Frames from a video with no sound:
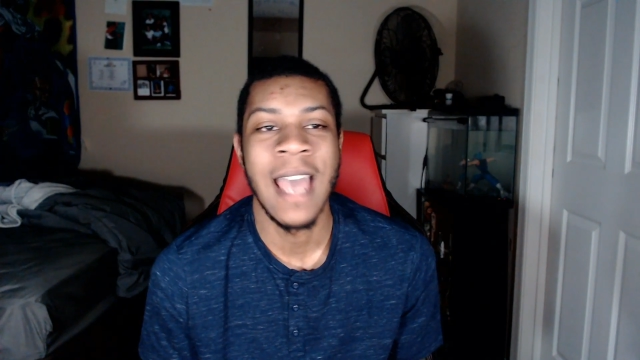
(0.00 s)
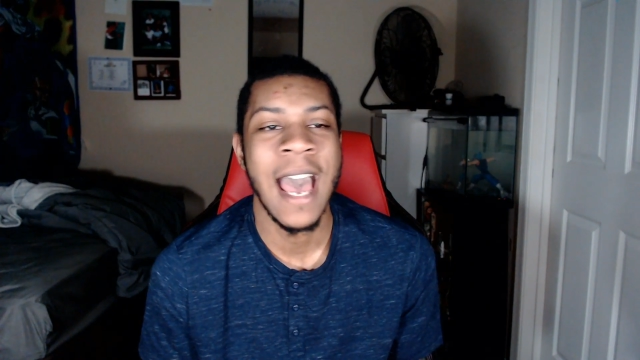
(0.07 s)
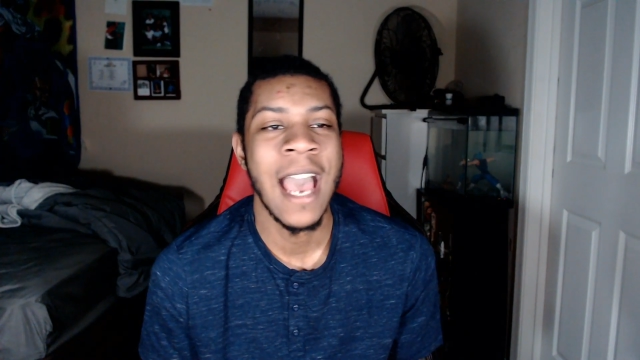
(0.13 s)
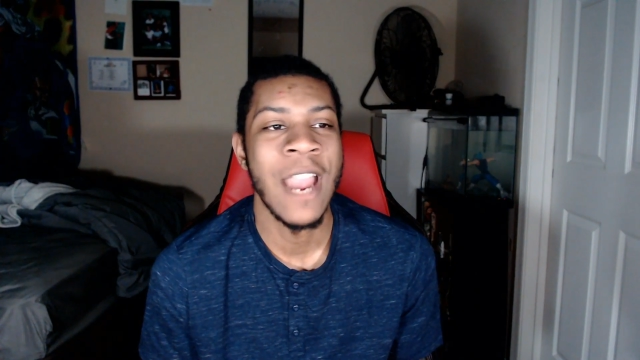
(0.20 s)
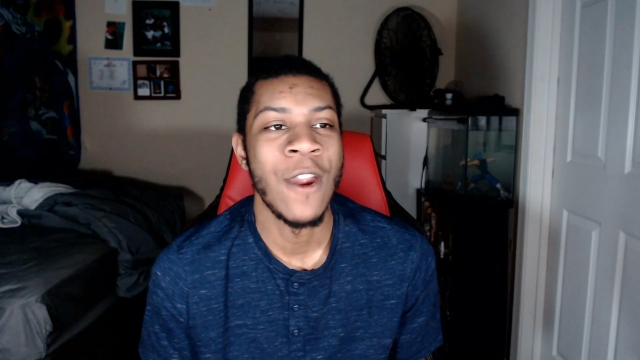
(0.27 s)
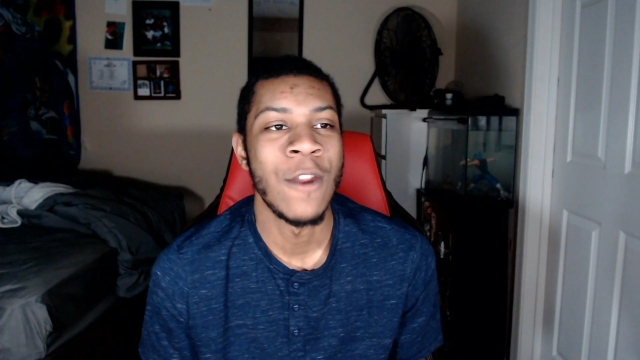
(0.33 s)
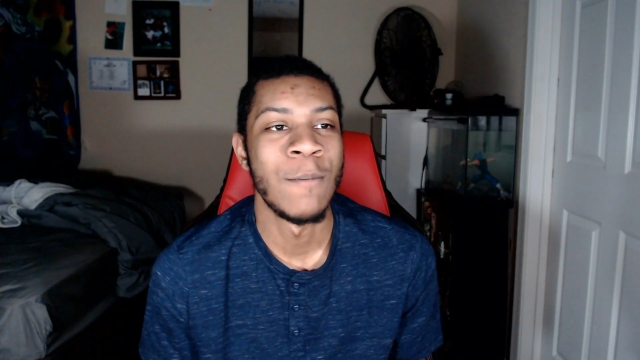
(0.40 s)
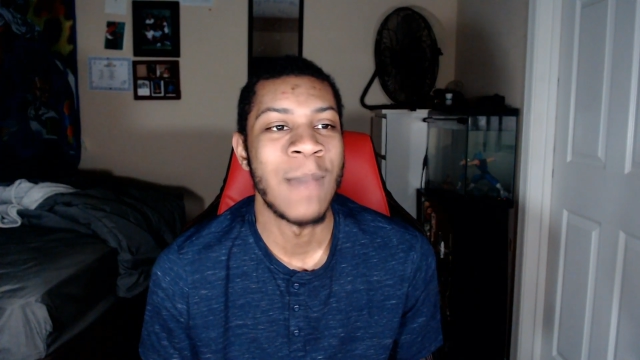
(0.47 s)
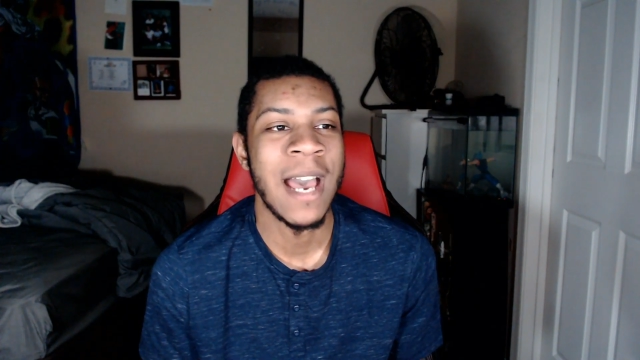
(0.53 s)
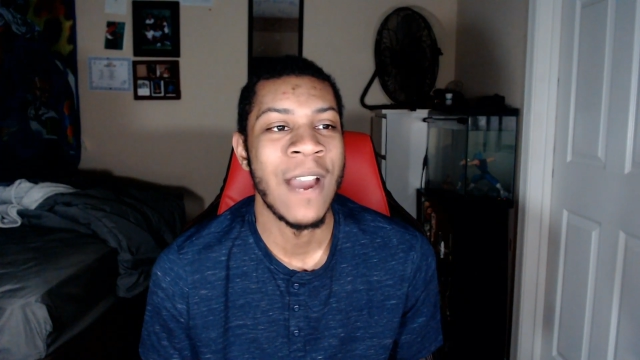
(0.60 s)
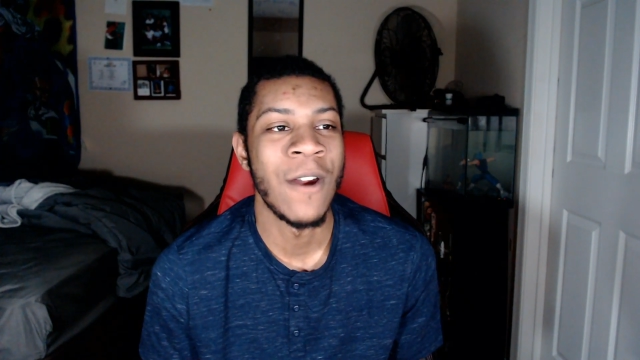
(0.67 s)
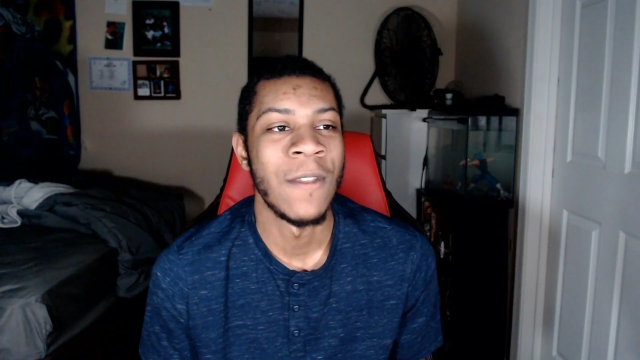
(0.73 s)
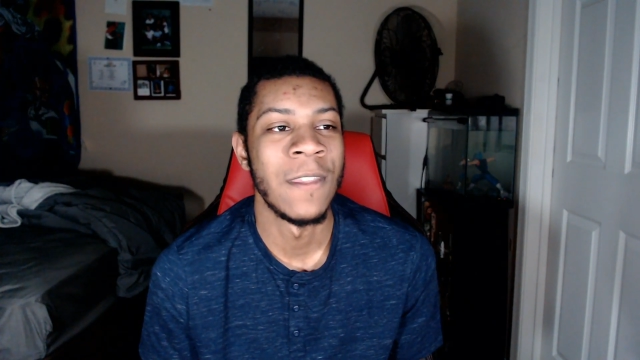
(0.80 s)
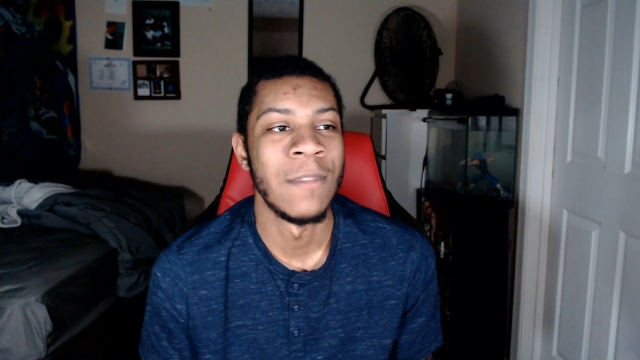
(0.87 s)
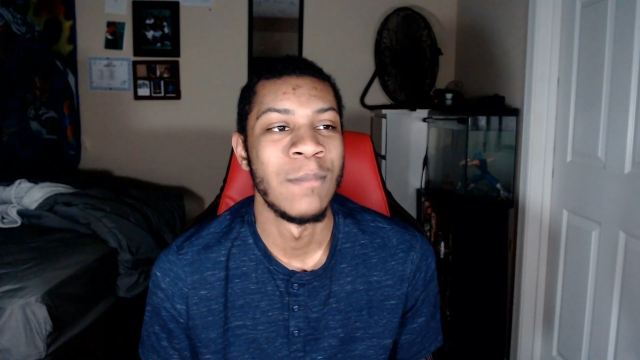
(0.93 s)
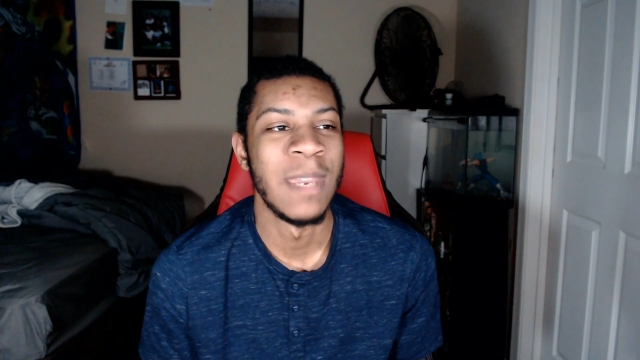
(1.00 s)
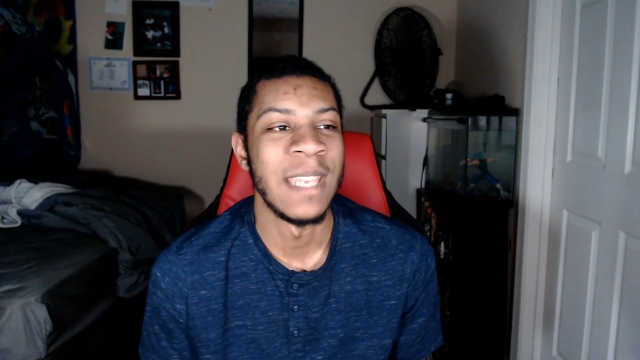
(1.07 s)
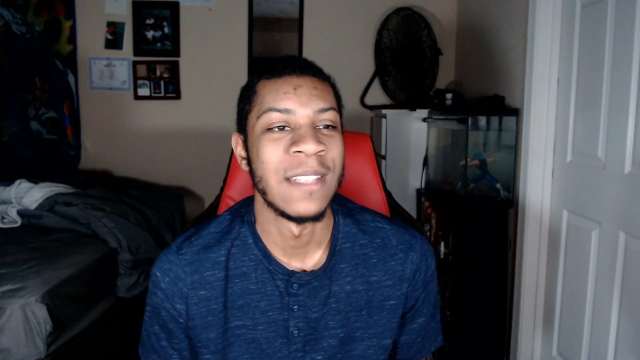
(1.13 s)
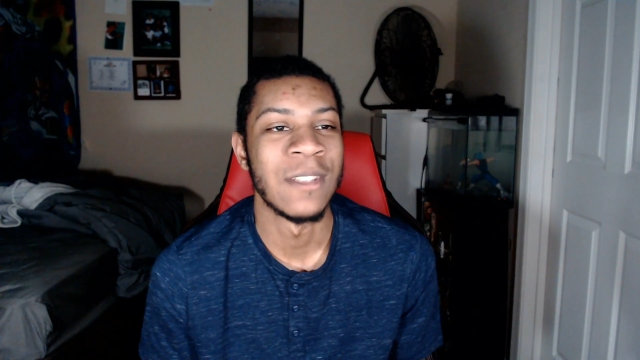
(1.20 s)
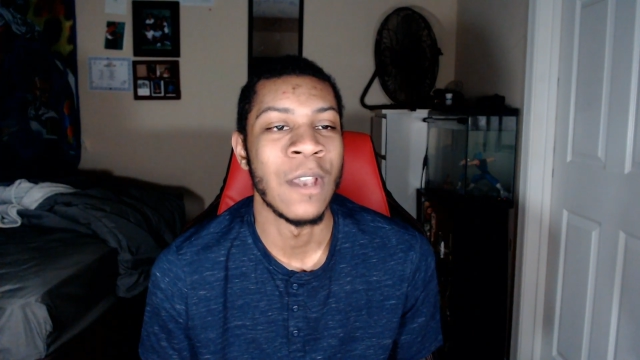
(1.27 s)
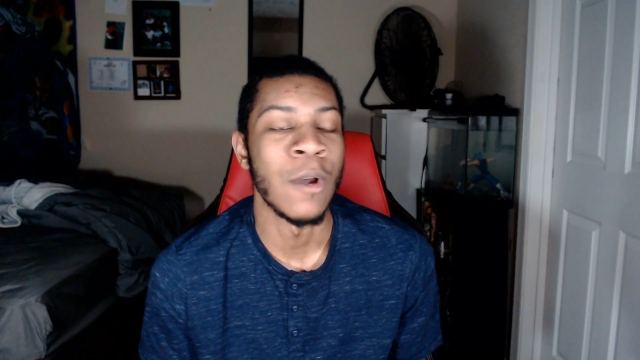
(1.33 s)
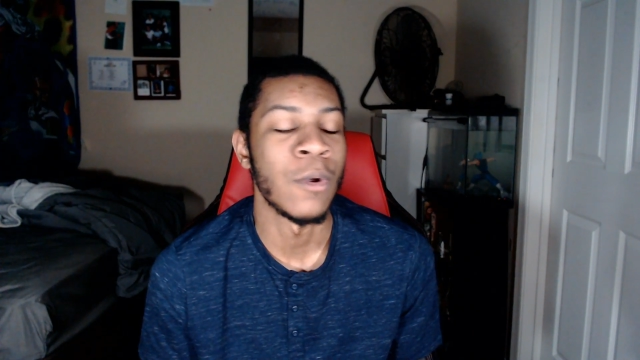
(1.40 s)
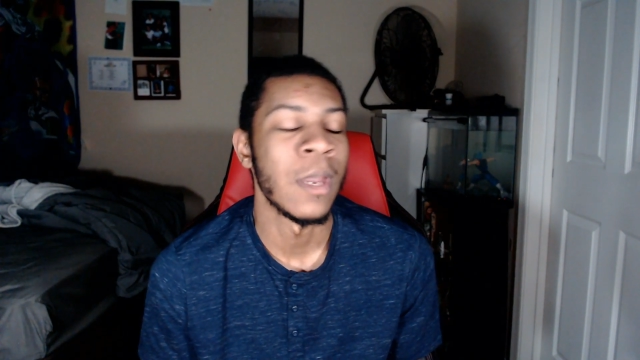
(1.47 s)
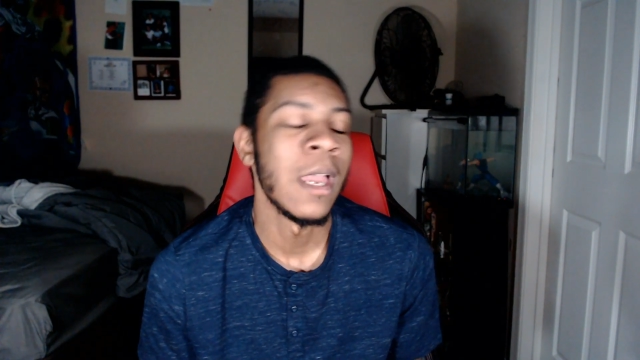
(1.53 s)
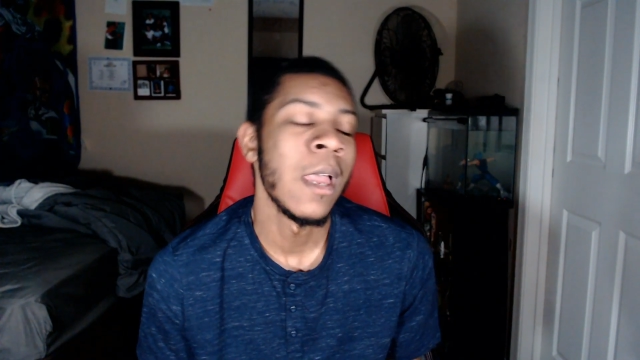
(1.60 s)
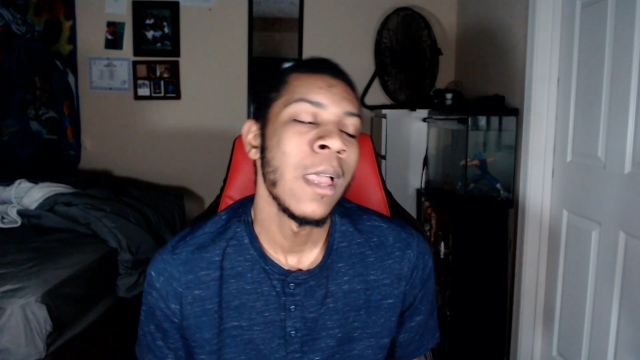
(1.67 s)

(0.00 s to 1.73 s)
higher in power than base Goku.